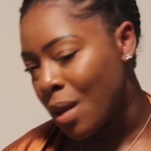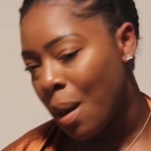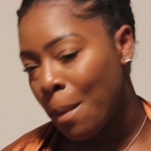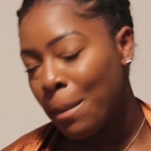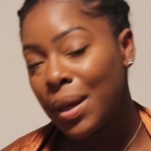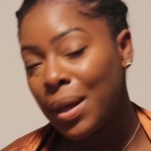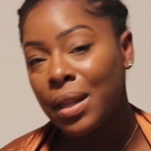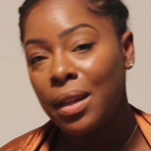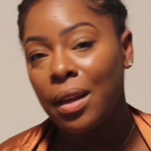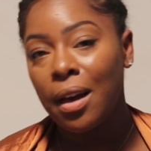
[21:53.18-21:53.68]

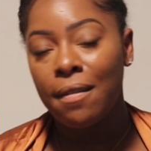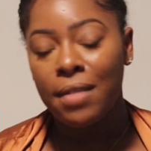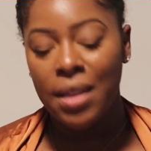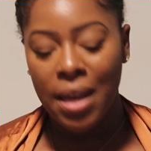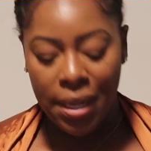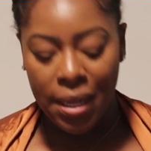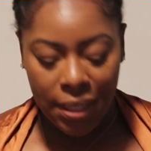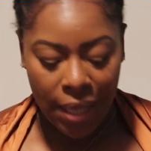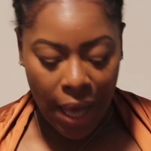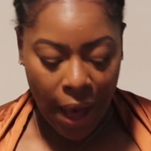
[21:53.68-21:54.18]
But love
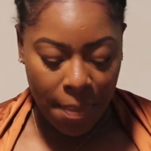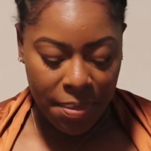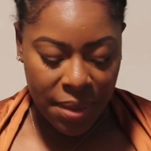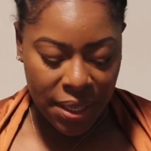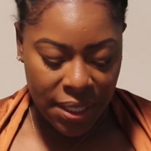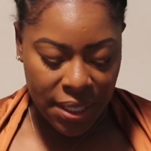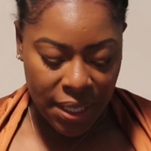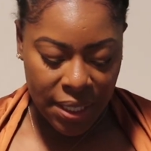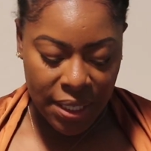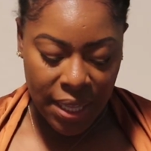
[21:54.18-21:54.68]
that top.
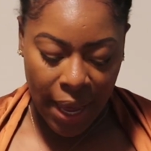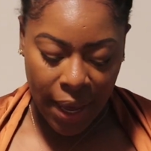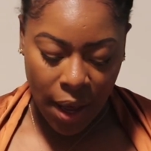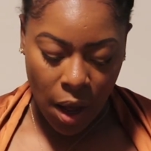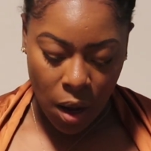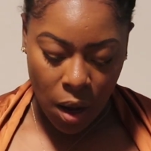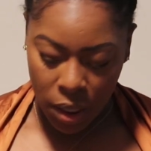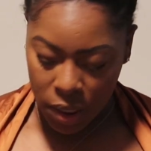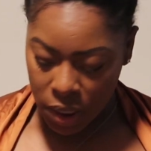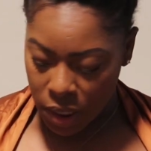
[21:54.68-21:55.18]
This is like
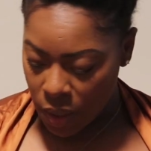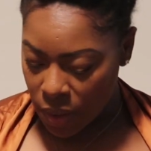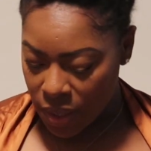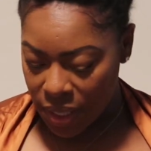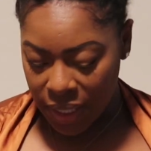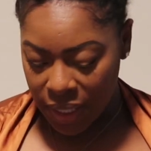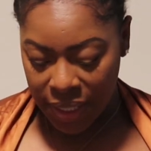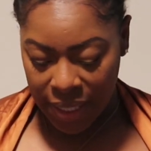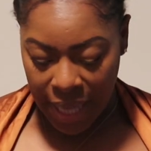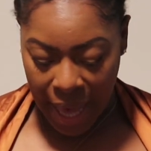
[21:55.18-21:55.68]
also
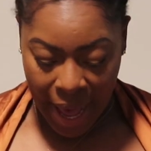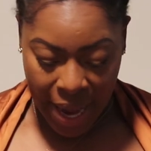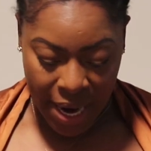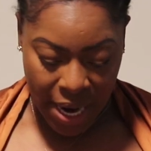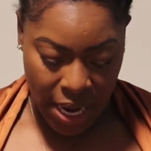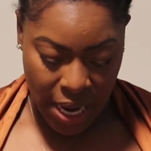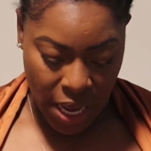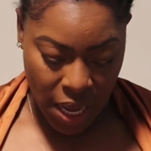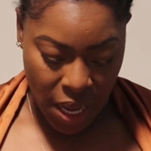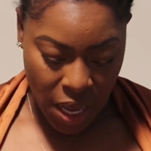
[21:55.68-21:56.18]
the
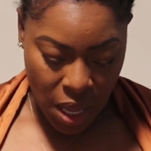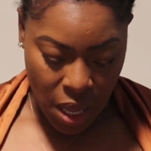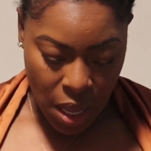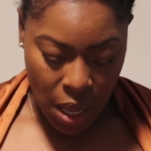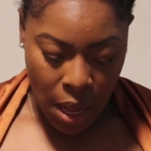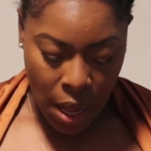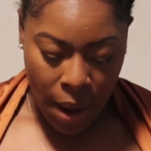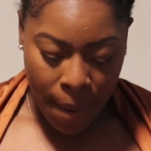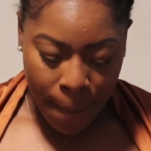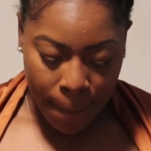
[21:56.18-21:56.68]
satiny
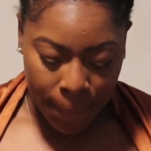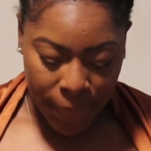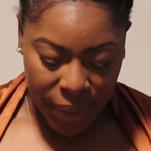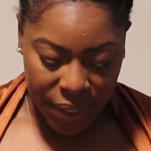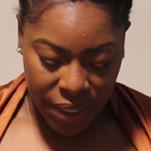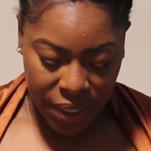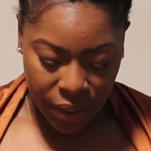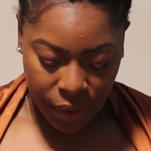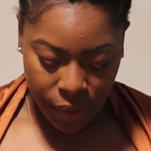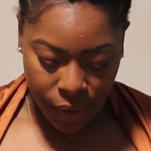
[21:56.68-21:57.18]

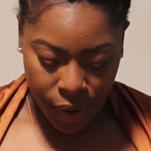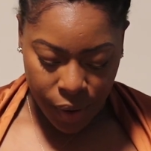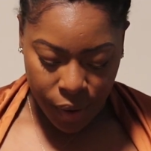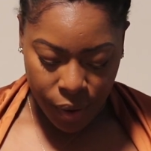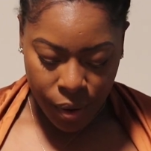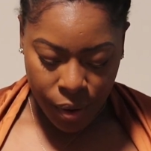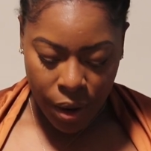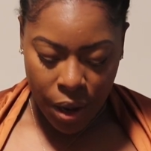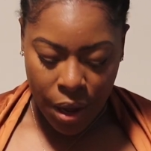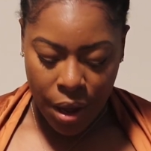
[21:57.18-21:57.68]

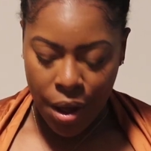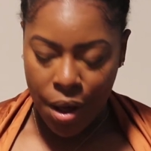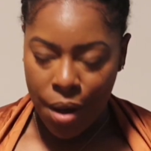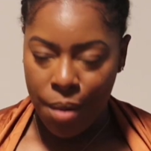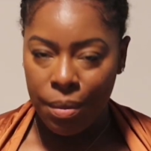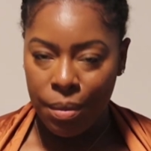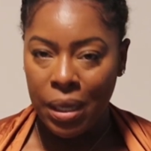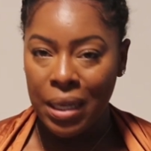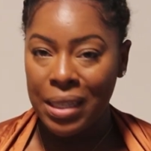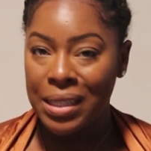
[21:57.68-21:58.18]
material.
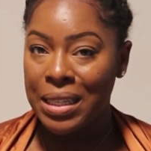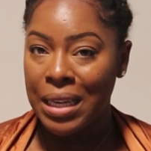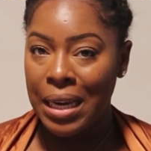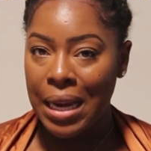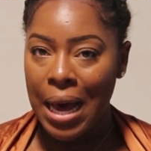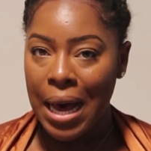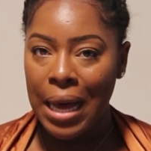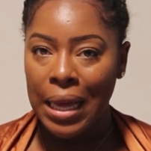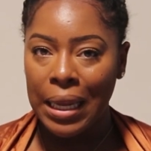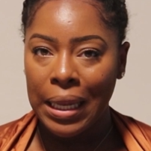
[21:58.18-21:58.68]
It's
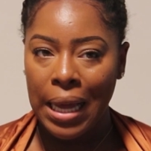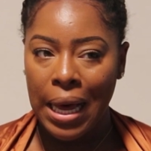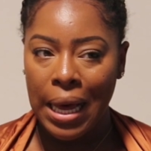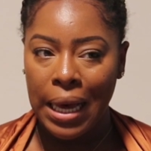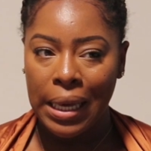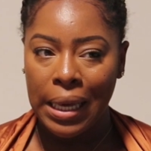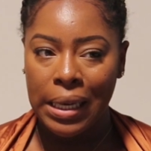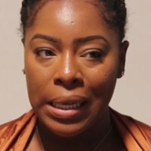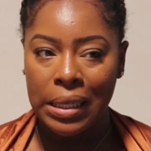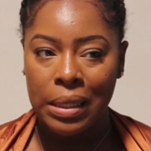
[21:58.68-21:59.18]
not
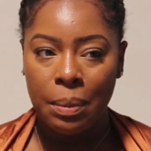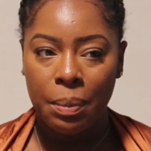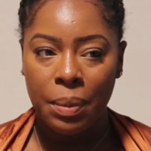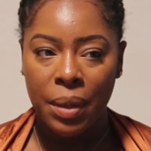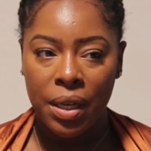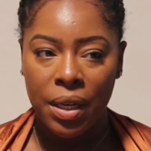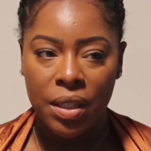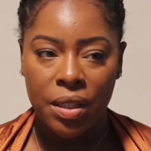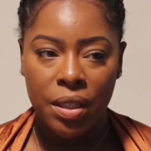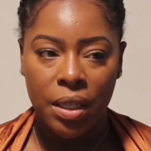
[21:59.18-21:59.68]
lined,
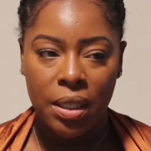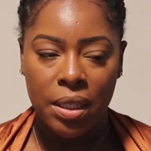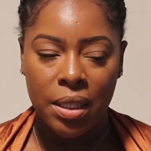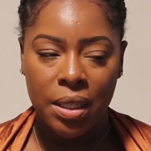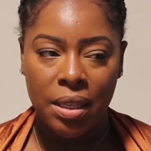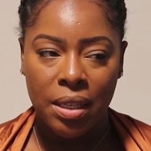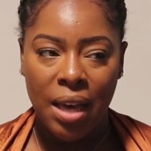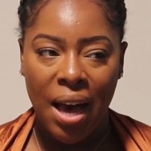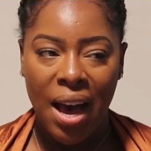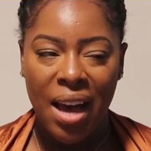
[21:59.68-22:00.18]
but it's
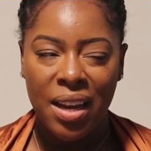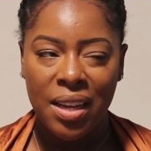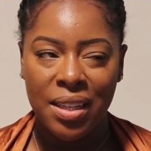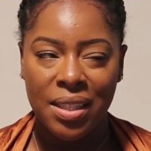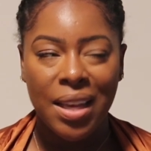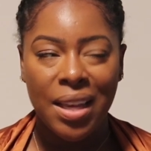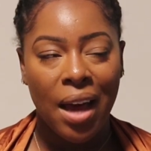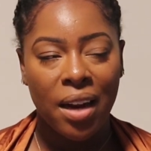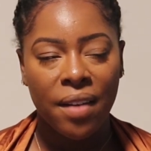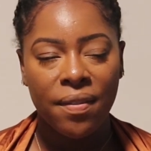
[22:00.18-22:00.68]

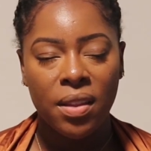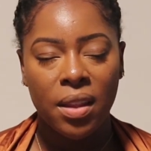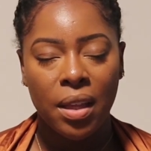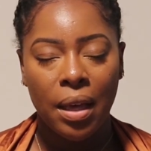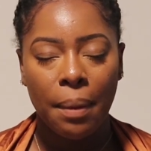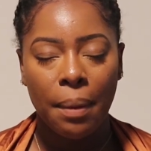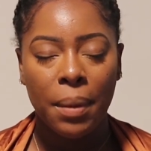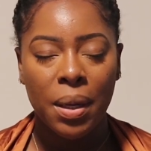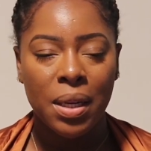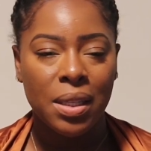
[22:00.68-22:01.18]
kind of
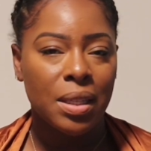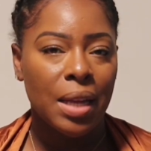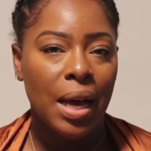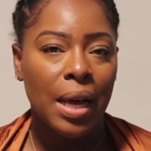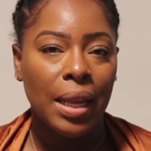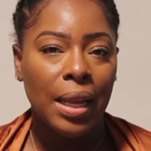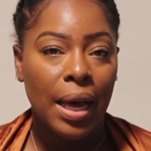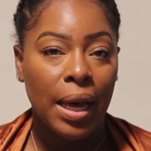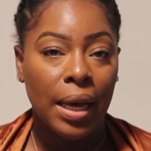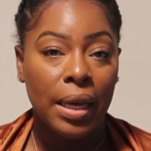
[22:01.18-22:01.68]
thin, but it's
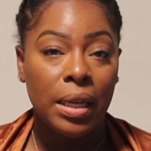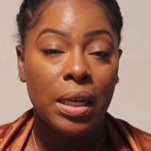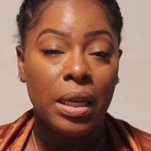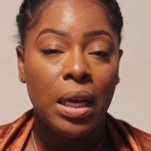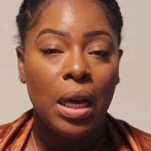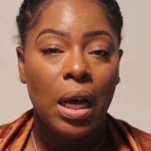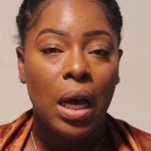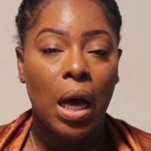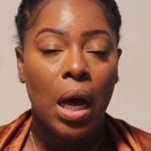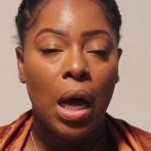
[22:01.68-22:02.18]
not lined.
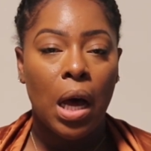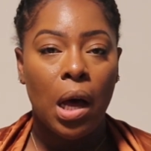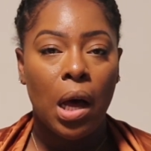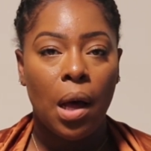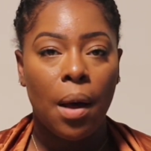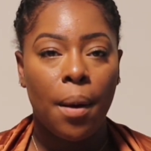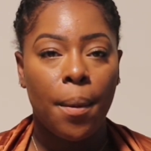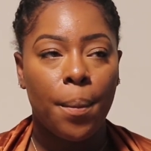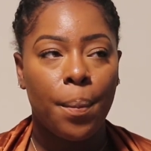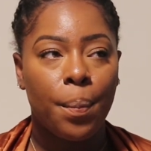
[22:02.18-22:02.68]

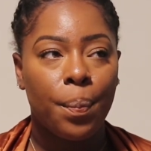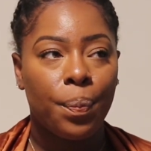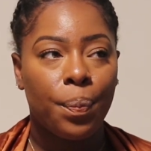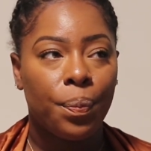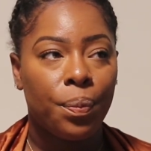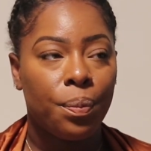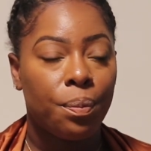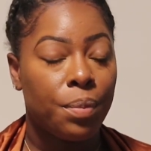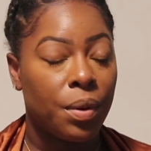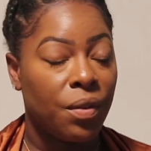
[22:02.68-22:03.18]

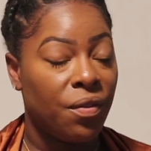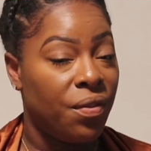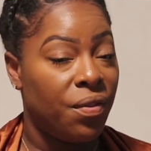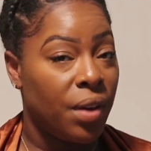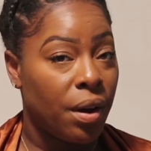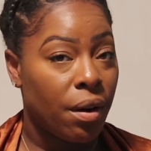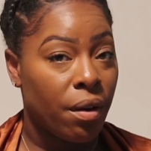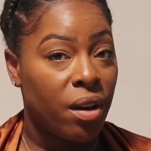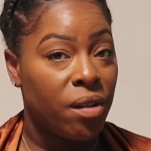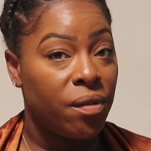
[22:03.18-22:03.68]
But
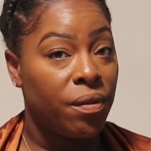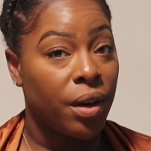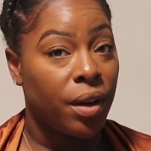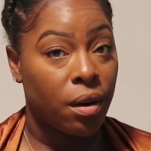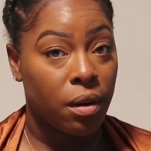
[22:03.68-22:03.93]
very